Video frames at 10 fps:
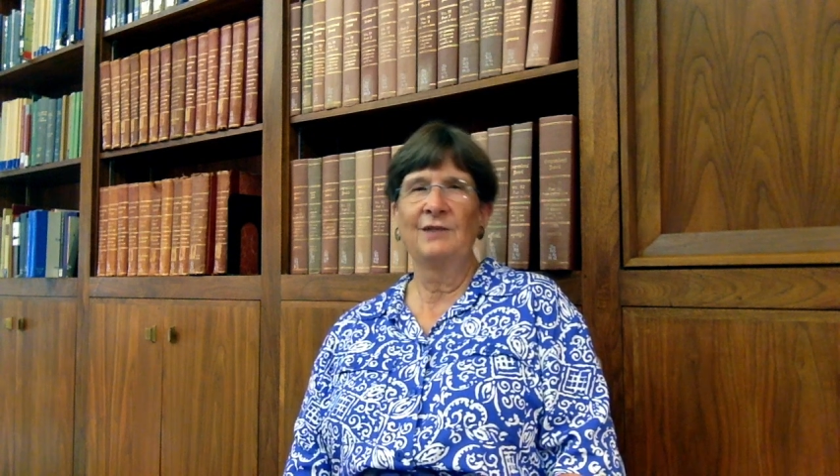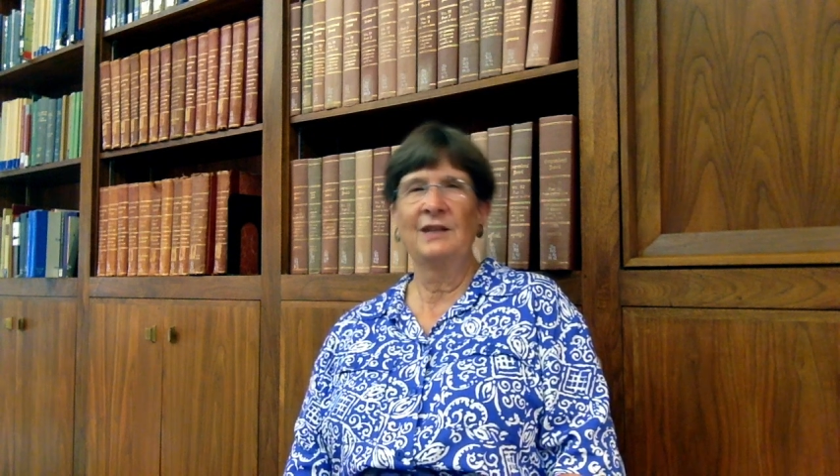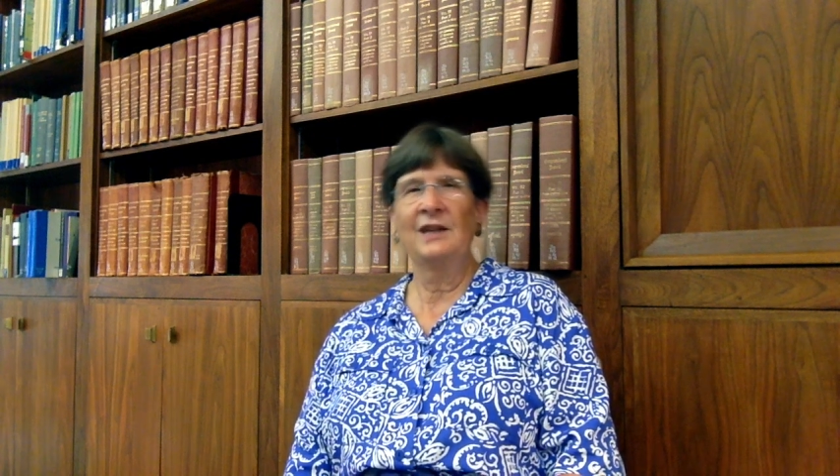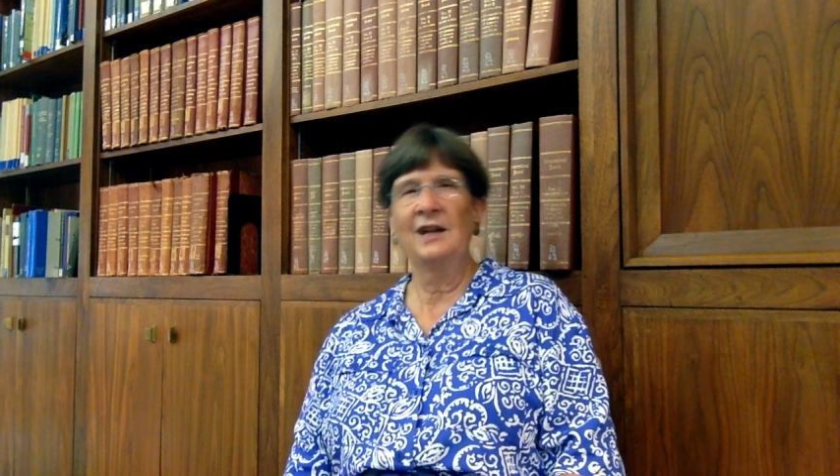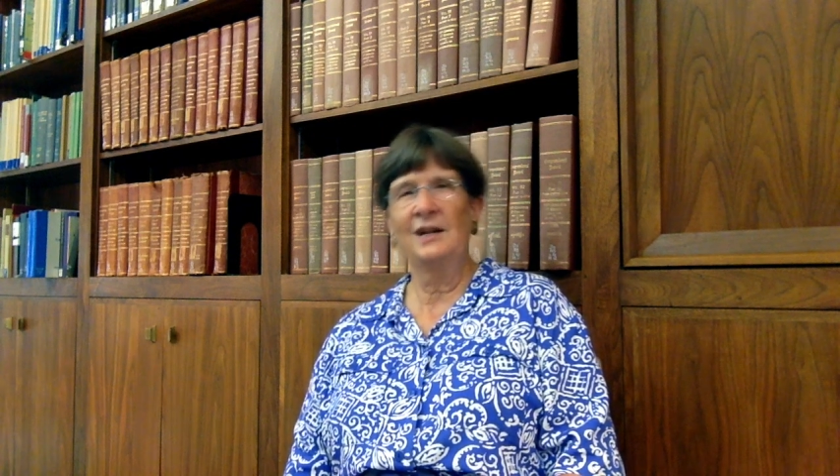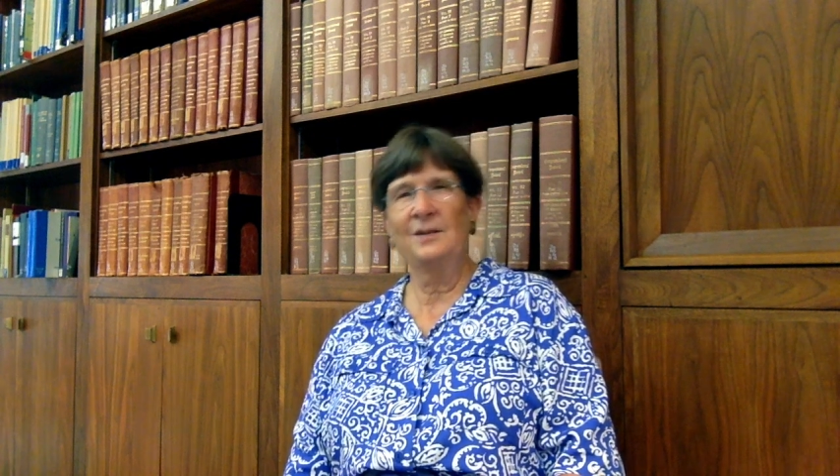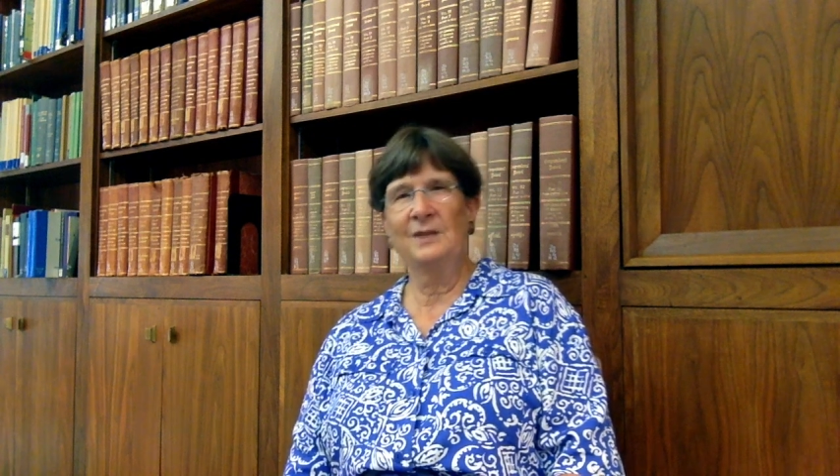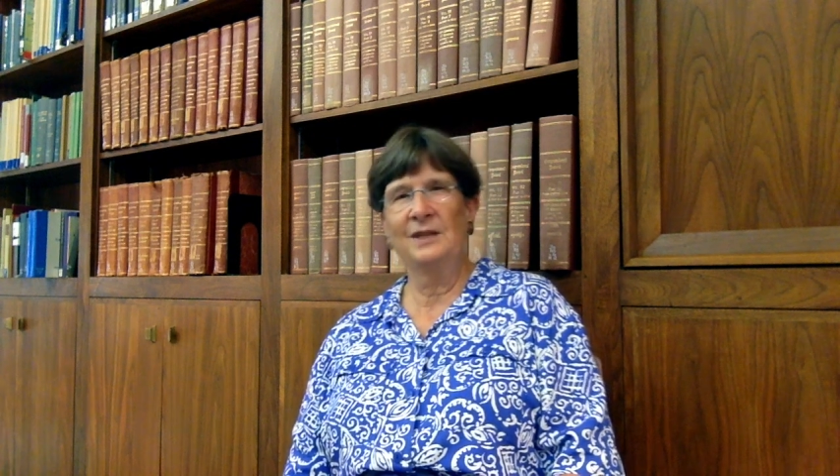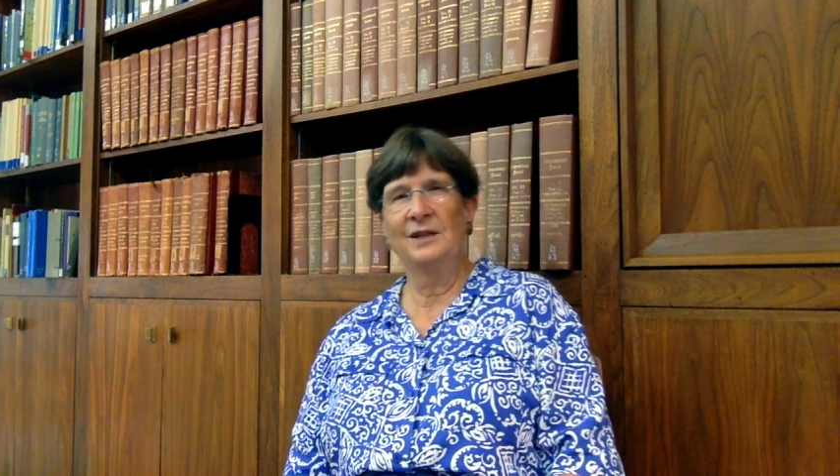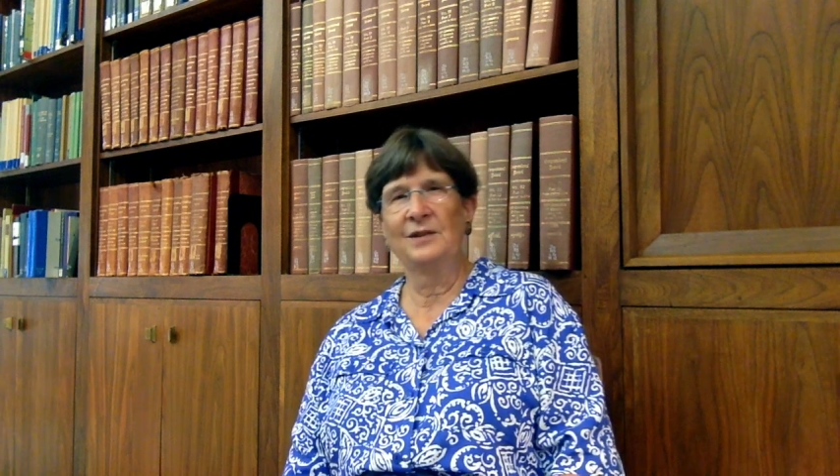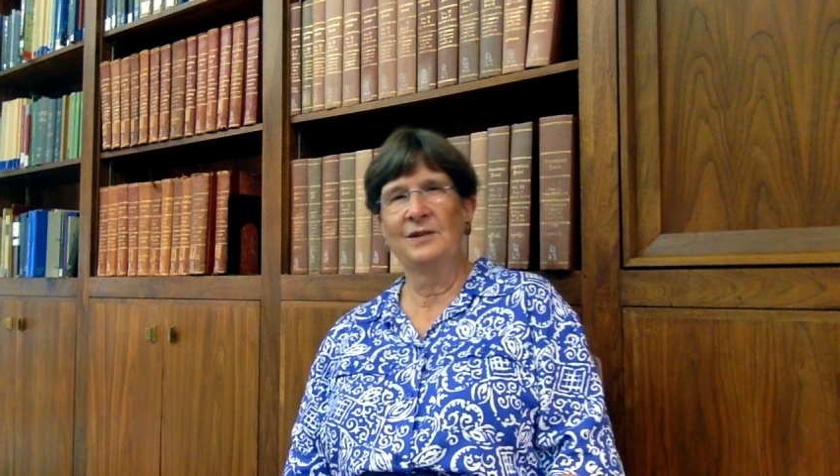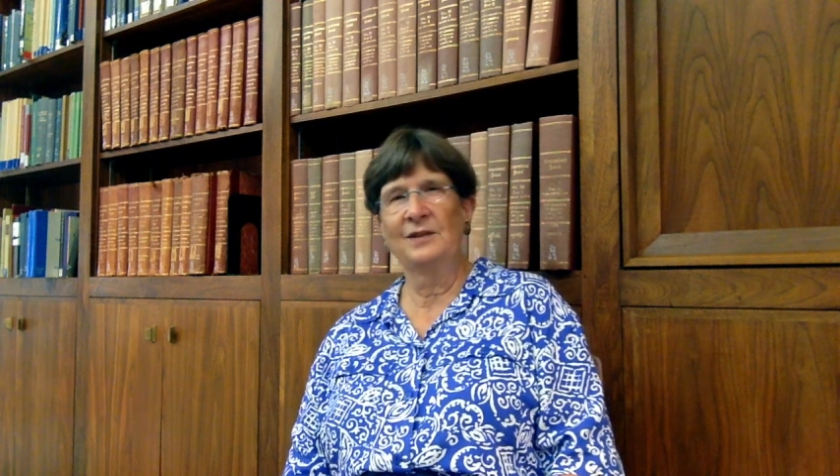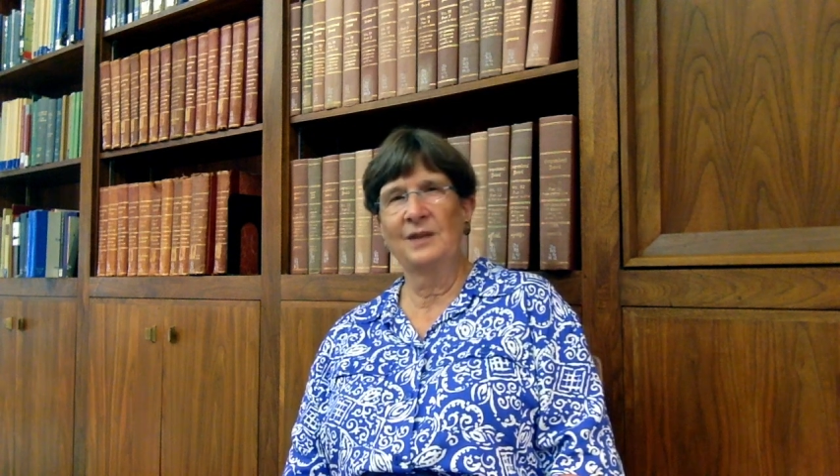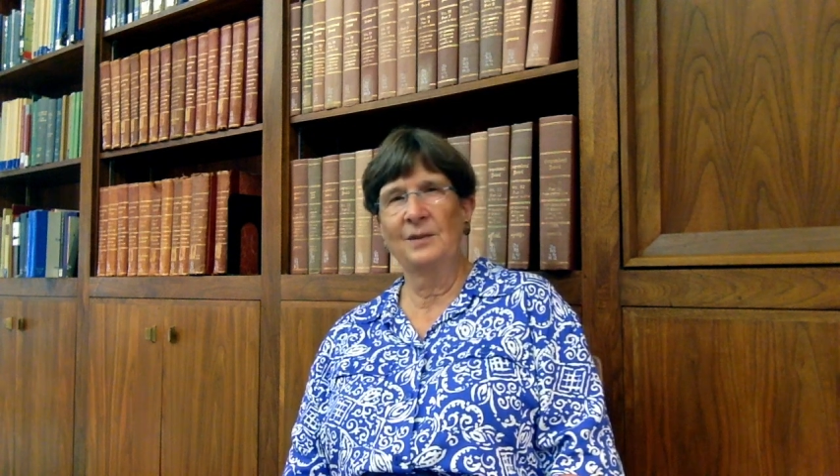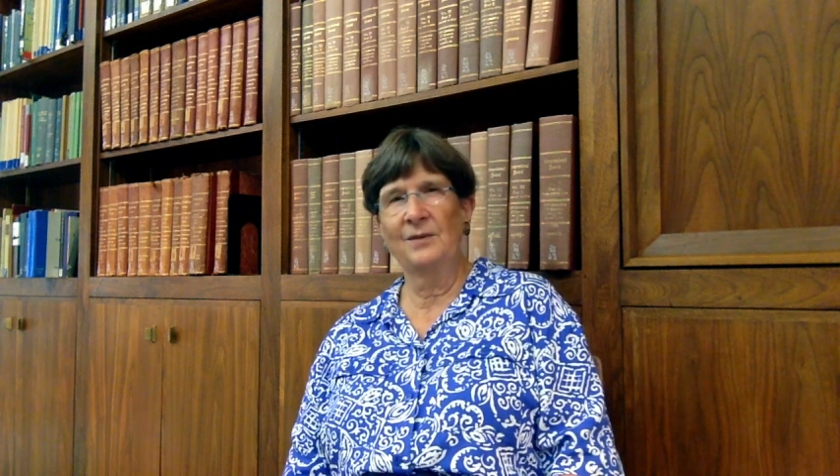retirement
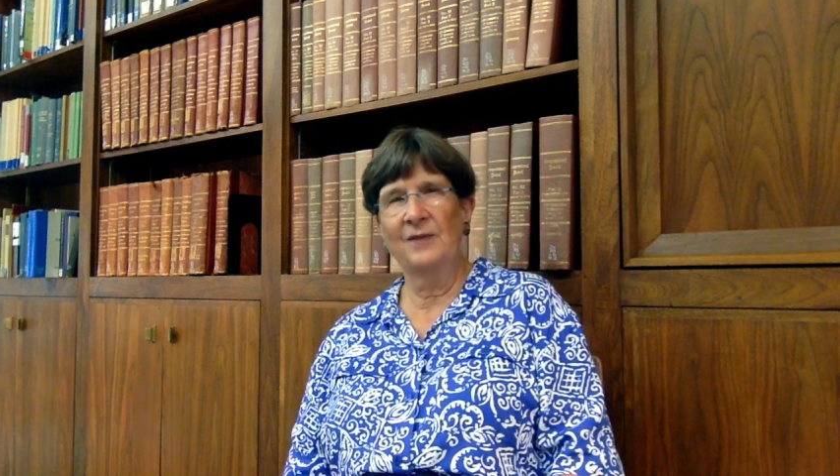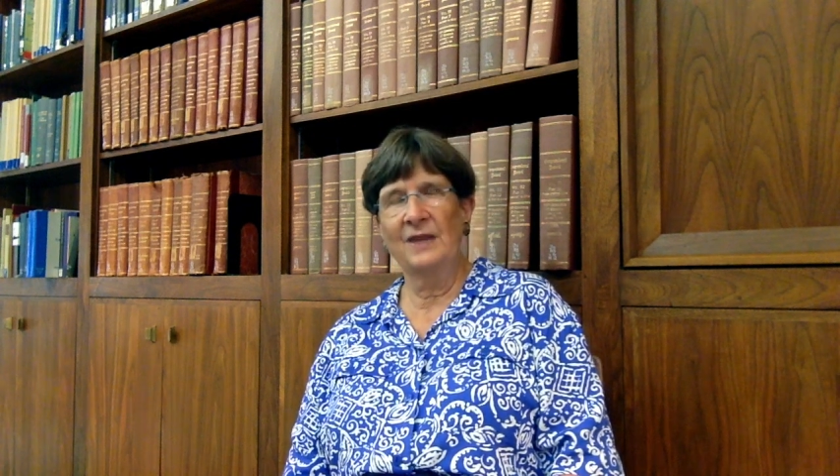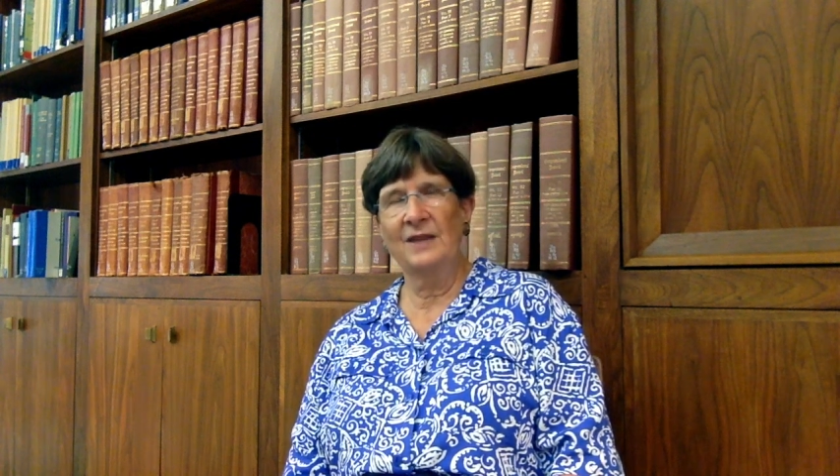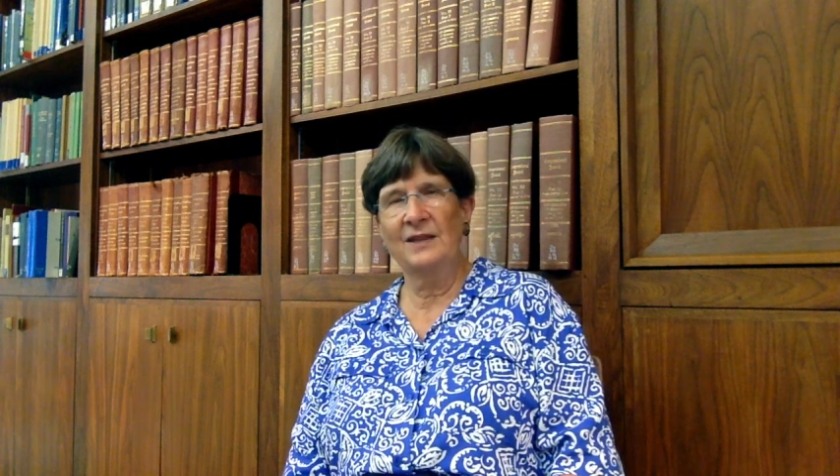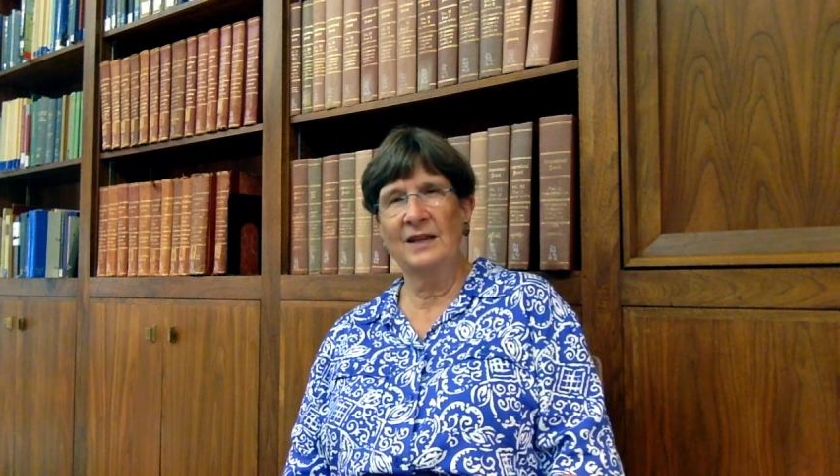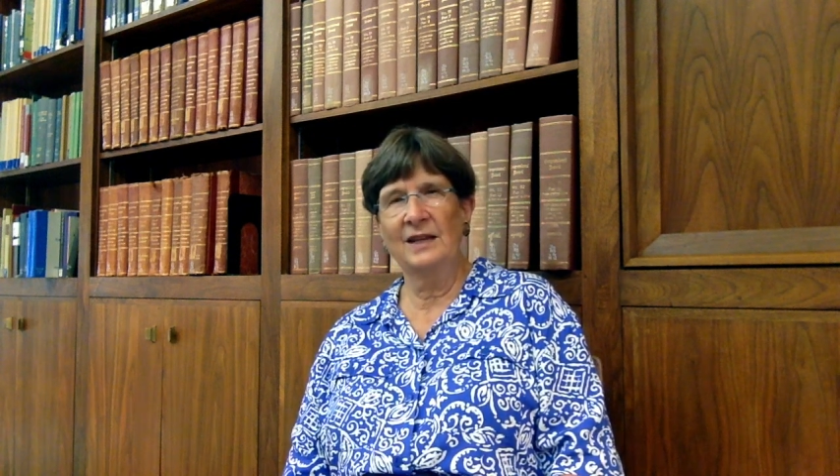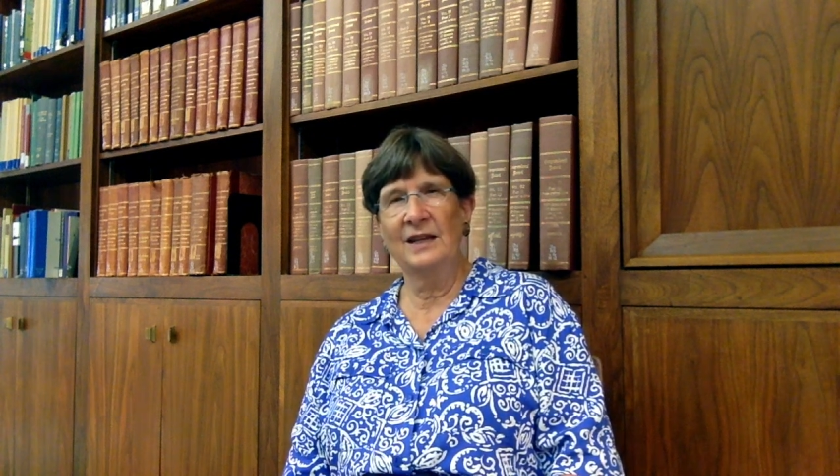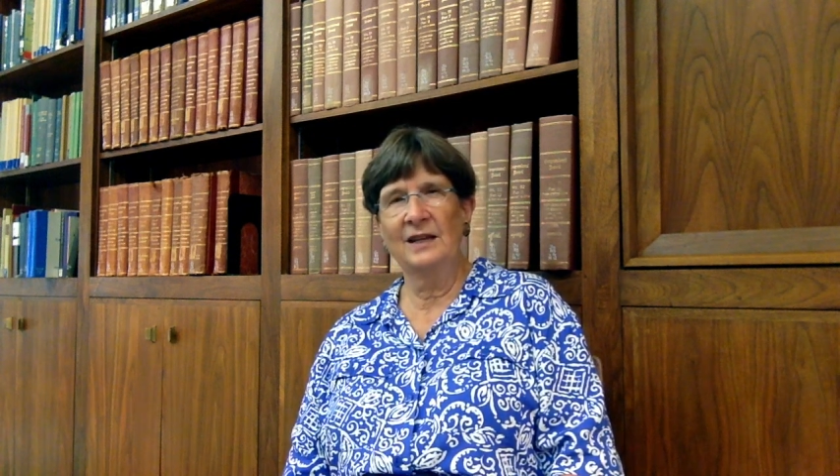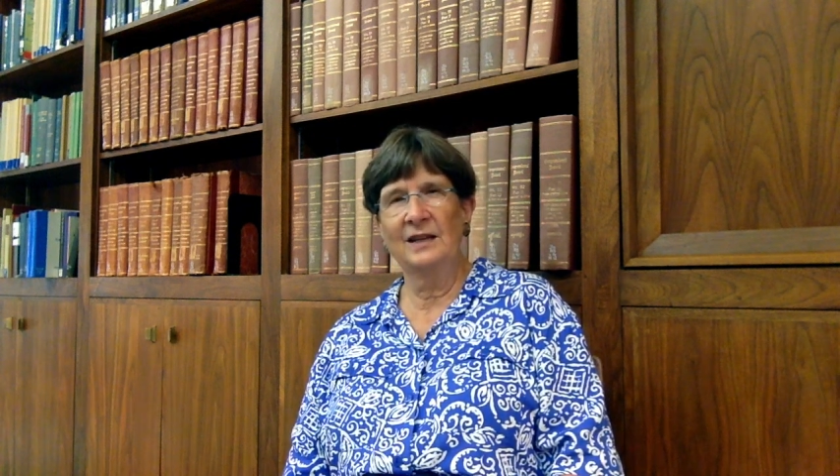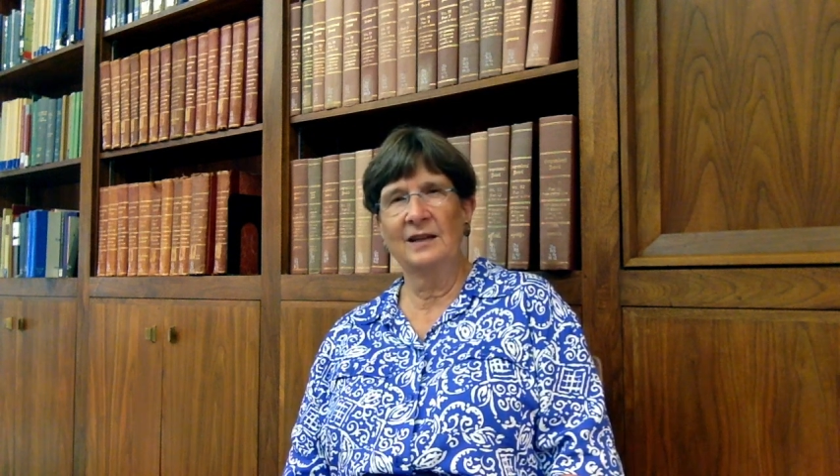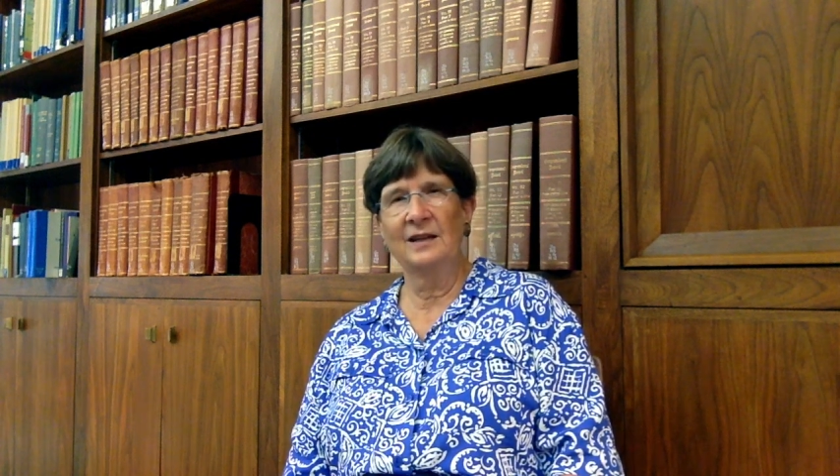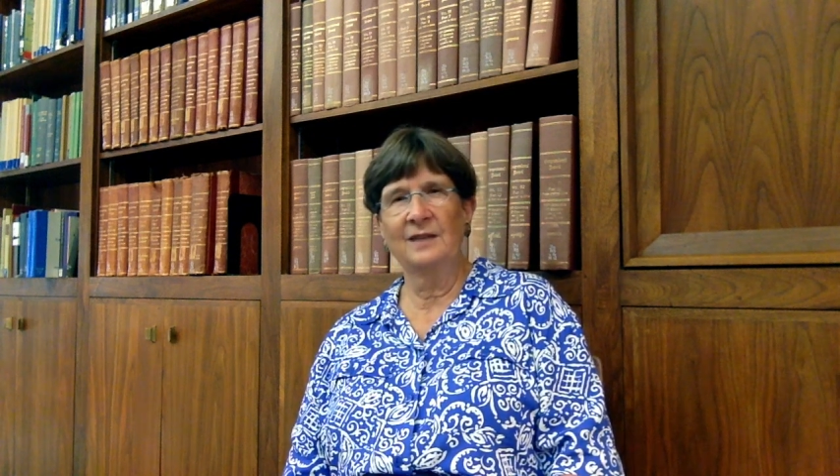years that were fascinating.